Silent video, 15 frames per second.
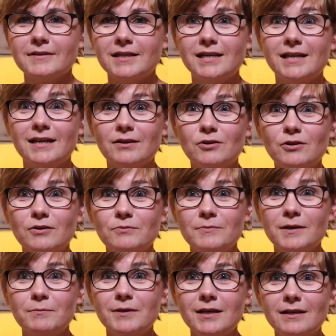here
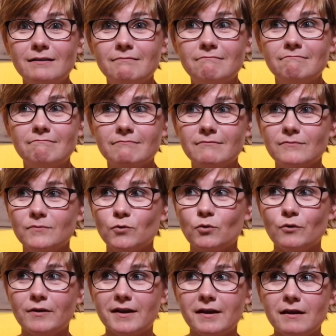maybe,
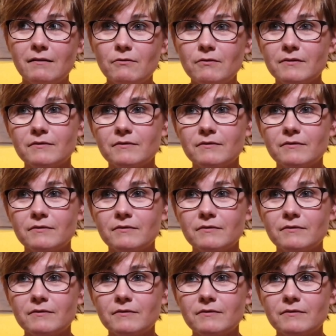or here.